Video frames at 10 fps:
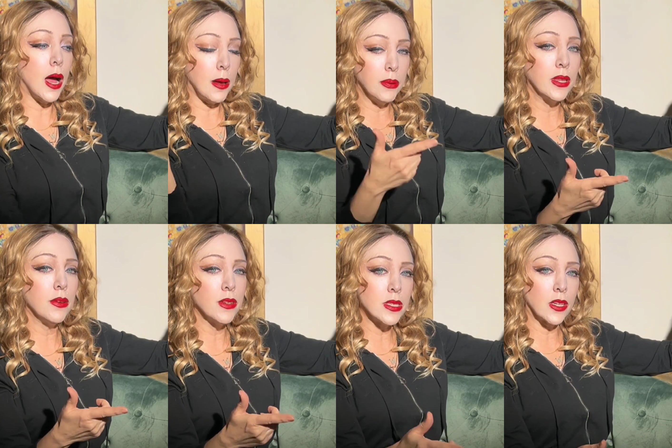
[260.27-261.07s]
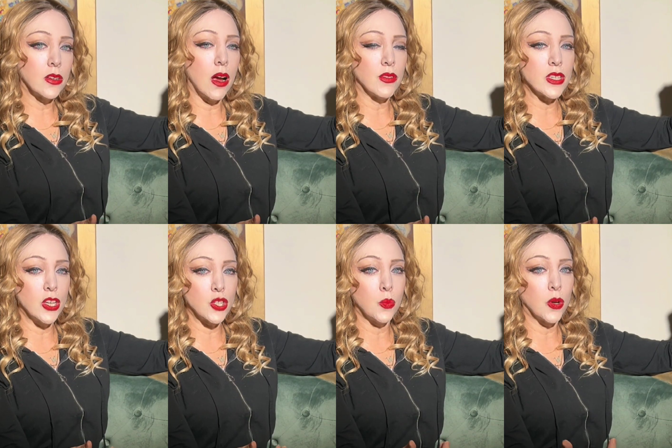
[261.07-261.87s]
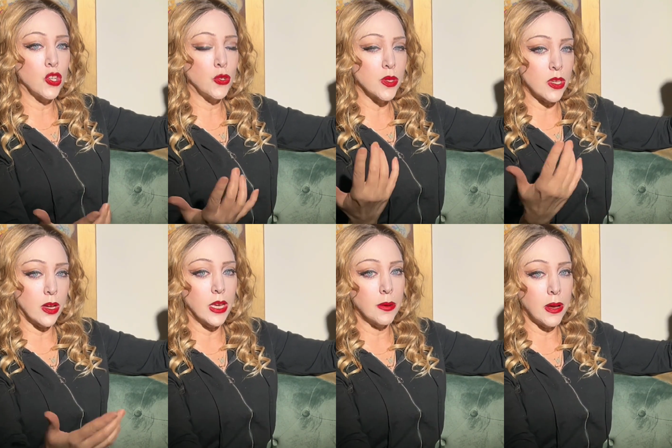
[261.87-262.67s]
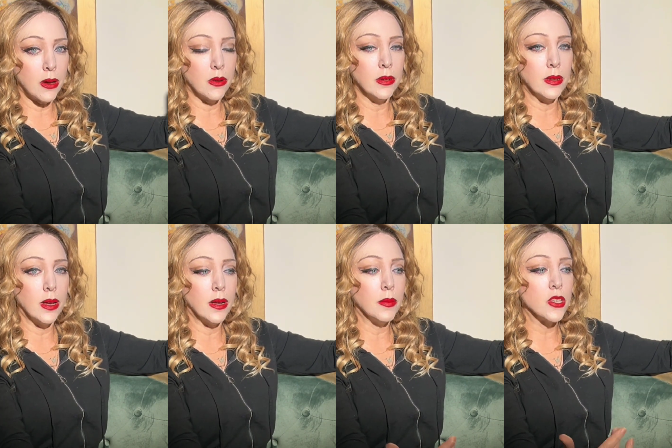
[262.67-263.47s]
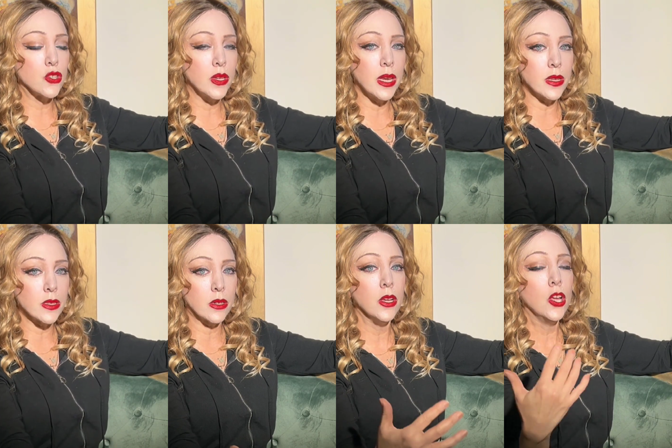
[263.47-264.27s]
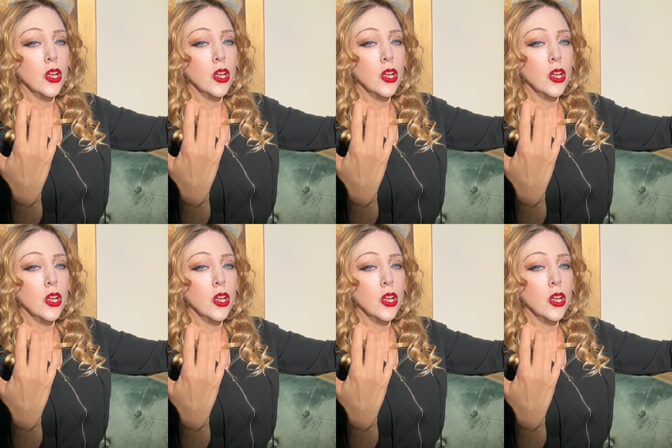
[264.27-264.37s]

I believe was the conversation where she was talking about um, a street dancer